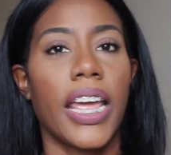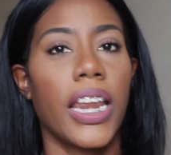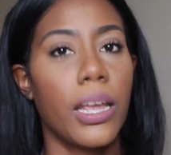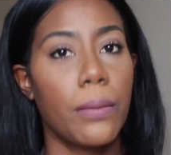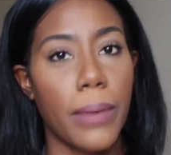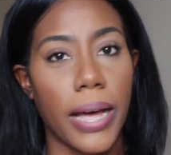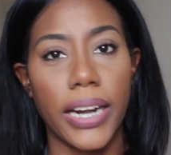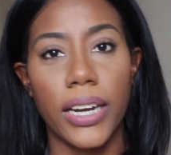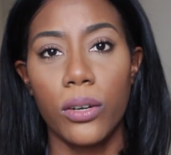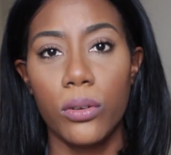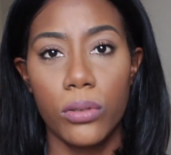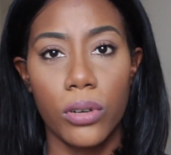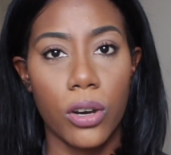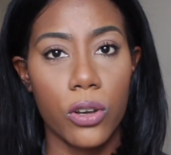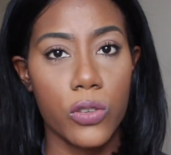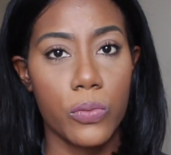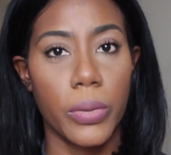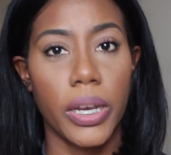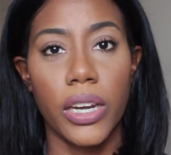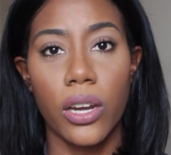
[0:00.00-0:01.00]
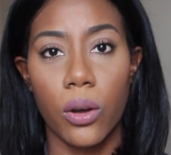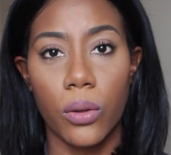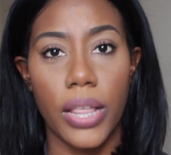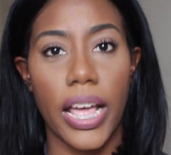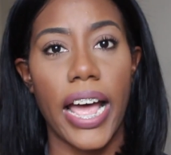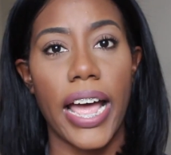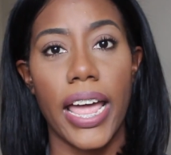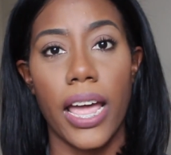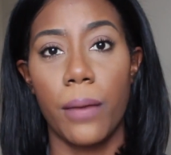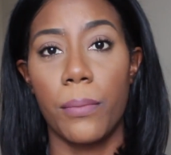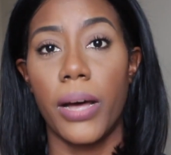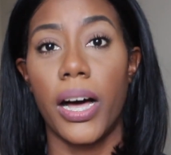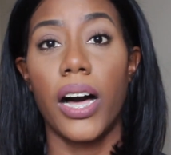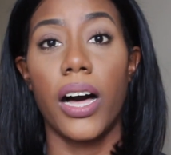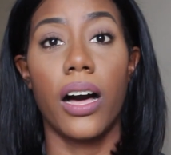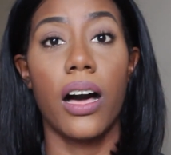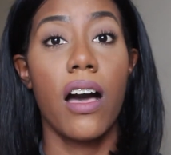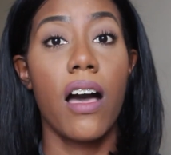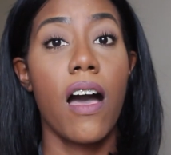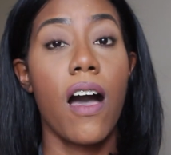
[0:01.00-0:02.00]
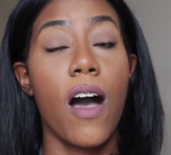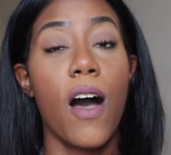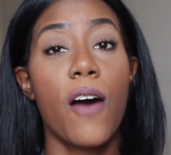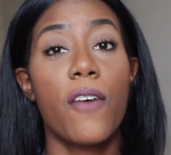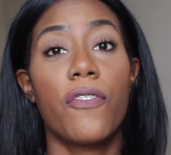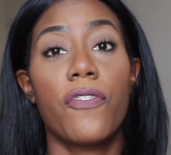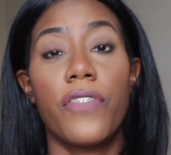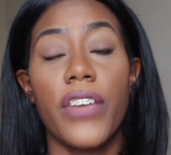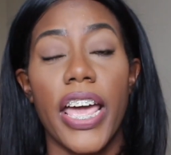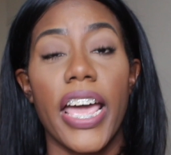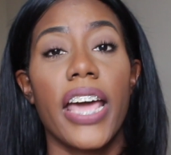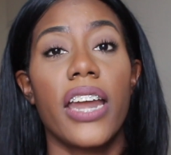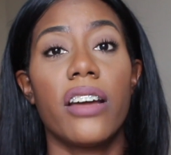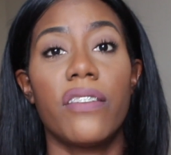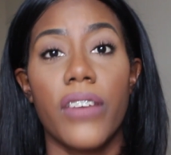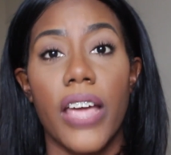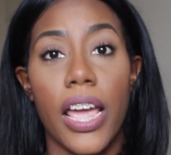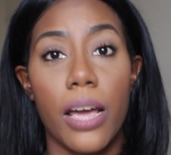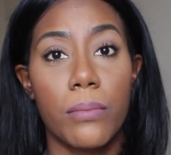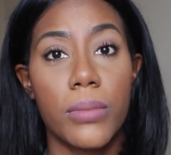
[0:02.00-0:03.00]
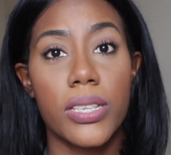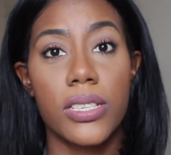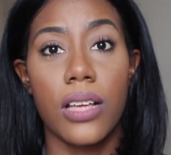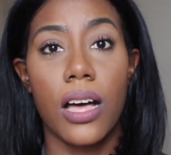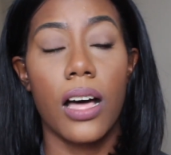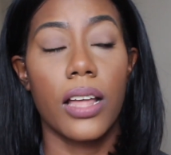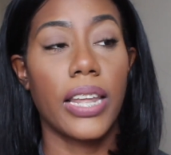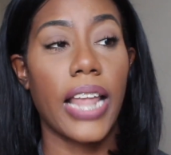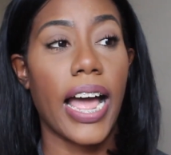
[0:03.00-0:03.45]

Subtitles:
Anybody who knows me know that I am a fan of Amazon.